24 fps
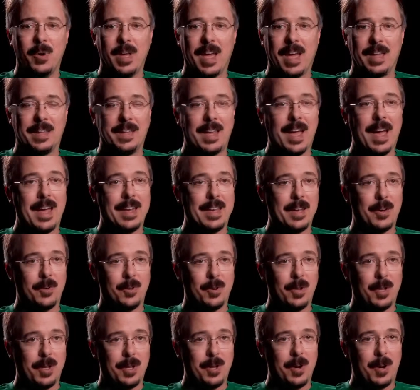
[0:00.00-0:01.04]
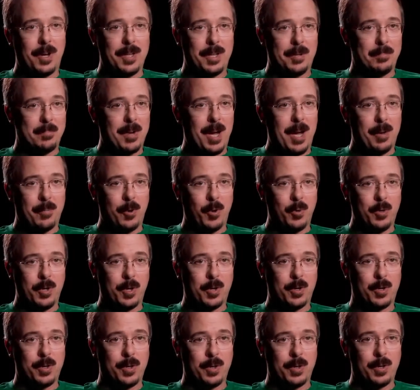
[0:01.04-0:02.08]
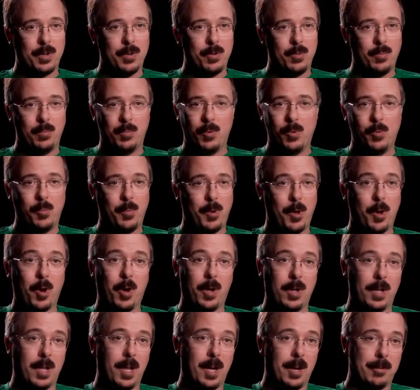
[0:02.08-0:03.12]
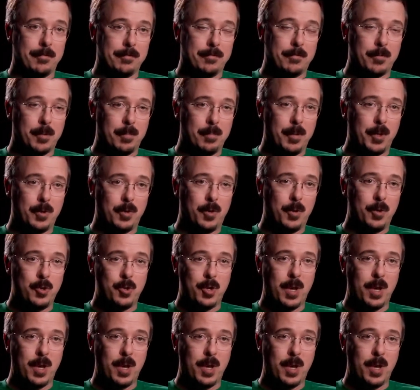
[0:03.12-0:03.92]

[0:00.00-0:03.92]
We had the idea early on that Bob Odenkirk, whom, whom we all loved from Mr.